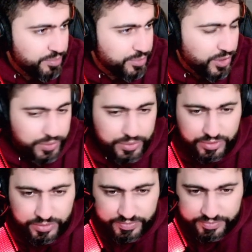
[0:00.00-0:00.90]
Bro,
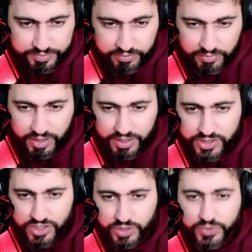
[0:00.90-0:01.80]

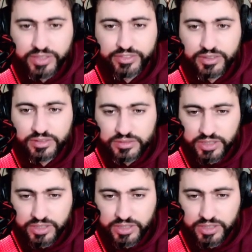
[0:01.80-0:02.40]
that's so evil.